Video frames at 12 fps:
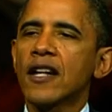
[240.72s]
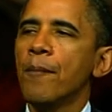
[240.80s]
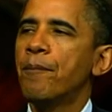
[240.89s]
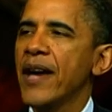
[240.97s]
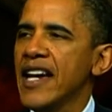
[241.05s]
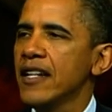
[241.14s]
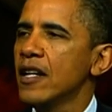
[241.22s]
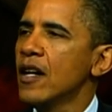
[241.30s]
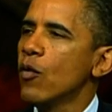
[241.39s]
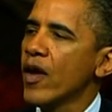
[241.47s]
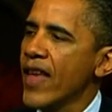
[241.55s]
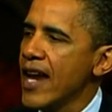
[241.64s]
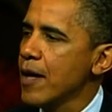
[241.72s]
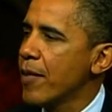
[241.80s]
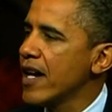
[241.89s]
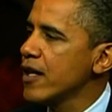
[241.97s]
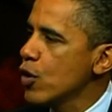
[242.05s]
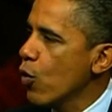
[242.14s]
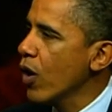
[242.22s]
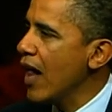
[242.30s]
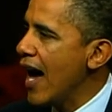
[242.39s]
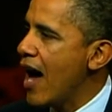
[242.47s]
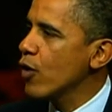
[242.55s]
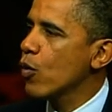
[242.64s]
compete with anybody. You will
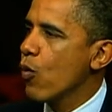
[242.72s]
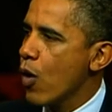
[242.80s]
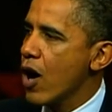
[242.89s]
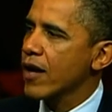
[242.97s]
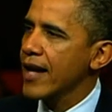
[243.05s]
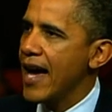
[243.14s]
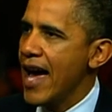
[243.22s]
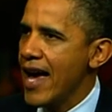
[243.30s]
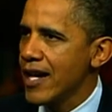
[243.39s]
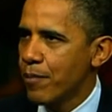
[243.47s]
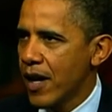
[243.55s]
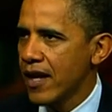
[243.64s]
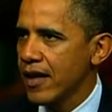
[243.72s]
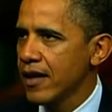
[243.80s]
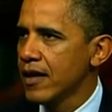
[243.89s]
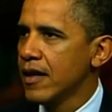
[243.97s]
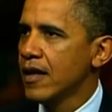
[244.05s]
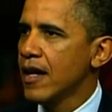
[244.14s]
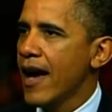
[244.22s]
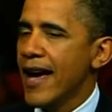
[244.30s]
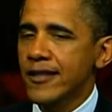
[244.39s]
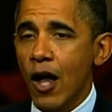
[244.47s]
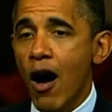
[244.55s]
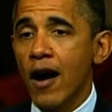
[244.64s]
outwork anybody
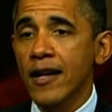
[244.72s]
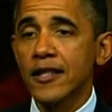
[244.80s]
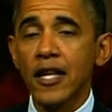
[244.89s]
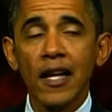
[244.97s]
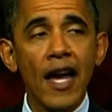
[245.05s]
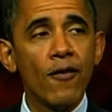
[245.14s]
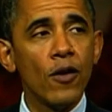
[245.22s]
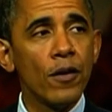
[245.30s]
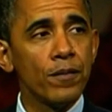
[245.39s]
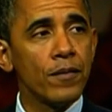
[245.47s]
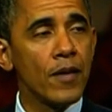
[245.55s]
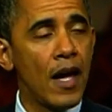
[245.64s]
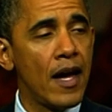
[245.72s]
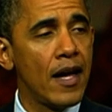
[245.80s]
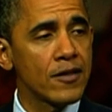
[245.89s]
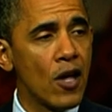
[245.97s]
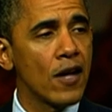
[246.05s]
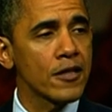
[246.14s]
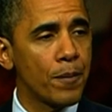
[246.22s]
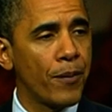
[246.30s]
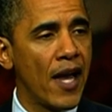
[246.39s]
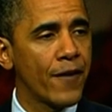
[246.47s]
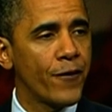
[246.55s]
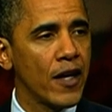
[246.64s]
as long as the
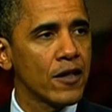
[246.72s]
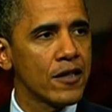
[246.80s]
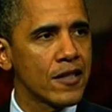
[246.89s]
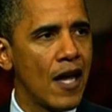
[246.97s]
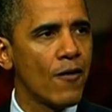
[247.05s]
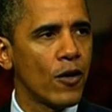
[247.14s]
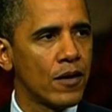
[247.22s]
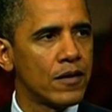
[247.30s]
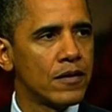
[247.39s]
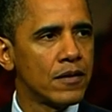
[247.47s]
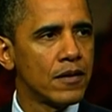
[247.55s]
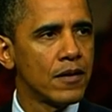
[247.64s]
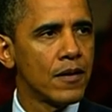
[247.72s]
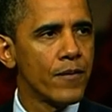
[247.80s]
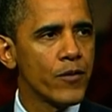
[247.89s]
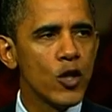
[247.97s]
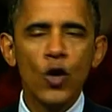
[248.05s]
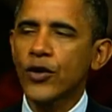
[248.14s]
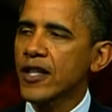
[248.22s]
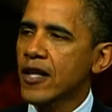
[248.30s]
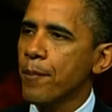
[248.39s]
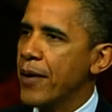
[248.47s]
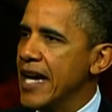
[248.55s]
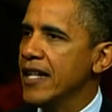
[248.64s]
playing field is level. You can
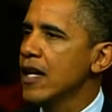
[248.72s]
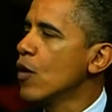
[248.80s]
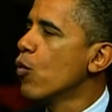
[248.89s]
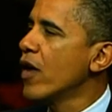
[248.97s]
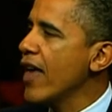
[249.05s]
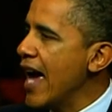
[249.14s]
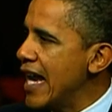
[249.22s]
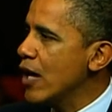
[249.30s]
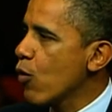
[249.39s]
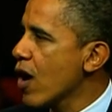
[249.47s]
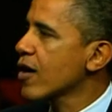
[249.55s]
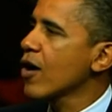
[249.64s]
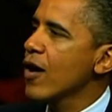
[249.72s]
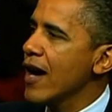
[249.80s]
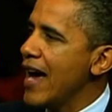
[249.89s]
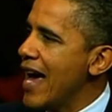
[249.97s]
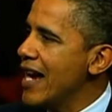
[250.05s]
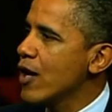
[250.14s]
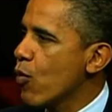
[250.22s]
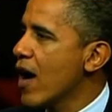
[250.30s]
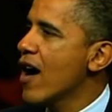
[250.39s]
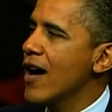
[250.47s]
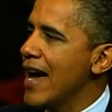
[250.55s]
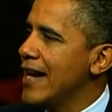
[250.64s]
compete with any worker,
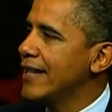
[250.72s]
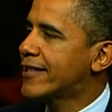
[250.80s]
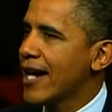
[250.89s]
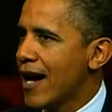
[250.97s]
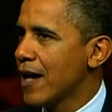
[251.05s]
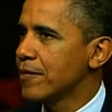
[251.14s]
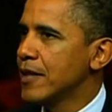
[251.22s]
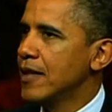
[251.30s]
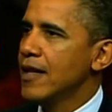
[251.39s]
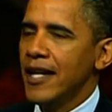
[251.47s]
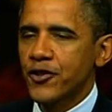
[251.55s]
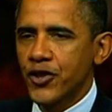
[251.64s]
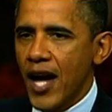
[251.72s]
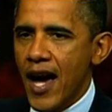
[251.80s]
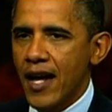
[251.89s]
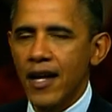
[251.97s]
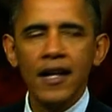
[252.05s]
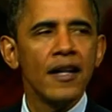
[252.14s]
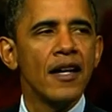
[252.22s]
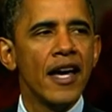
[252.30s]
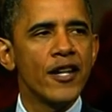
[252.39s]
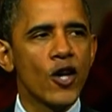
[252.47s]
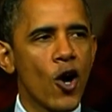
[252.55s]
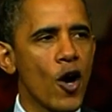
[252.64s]
anywhere, anytime. In China,
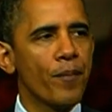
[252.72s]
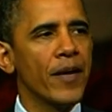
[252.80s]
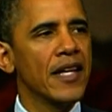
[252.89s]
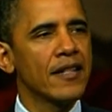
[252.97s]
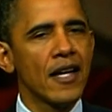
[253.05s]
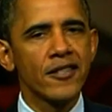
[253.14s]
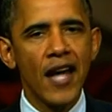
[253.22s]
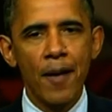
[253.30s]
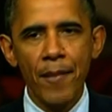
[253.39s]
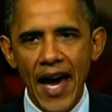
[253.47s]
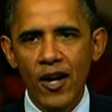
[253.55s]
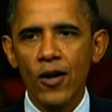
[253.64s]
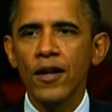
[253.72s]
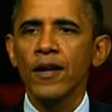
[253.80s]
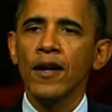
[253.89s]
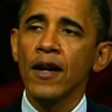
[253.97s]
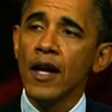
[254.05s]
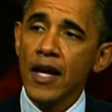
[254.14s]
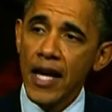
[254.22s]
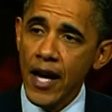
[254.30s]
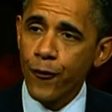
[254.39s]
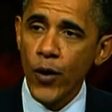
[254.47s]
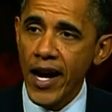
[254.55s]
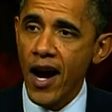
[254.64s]
in Europe, it does not matter.
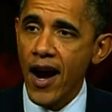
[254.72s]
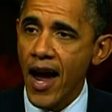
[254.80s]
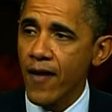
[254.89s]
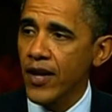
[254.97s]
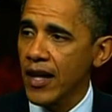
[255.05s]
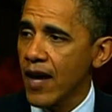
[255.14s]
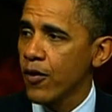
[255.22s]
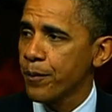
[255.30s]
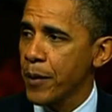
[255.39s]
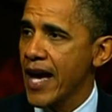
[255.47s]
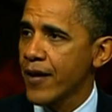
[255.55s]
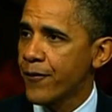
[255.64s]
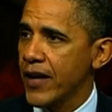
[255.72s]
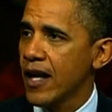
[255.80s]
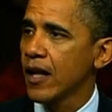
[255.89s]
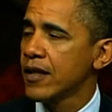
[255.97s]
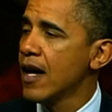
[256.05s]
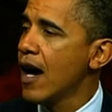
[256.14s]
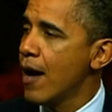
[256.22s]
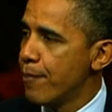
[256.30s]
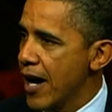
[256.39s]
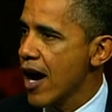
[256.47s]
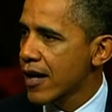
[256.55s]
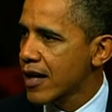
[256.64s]
If we have a level playing field,
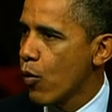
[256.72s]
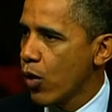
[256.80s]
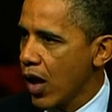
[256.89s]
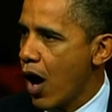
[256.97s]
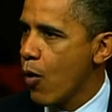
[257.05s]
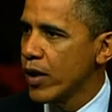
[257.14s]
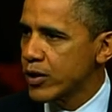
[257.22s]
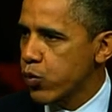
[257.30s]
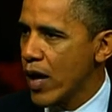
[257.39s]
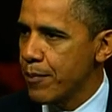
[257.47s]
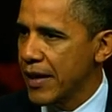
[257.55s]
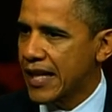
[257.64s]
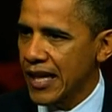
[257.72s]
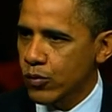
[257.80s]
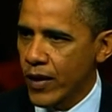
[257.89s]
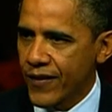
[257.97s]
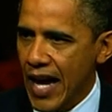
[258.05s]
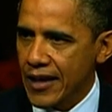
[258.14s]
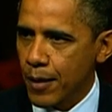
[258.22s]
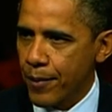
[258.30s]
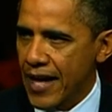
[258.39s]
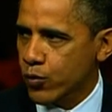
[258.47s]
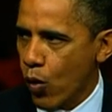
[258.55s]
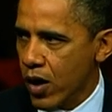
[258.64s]
America will always win because we've got the
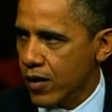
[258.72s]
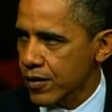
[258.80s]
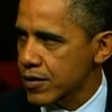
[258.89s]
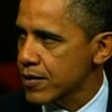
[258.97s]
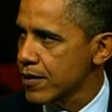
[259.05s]
best workers.